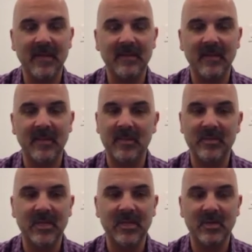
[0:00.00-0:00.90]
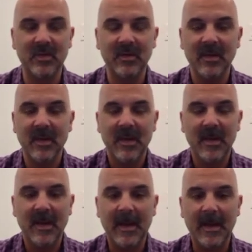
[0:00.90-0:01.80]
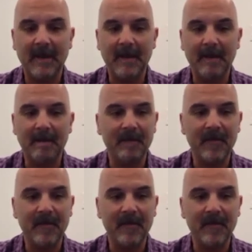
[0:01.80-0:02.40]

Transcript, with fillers: that type of procedure. Um,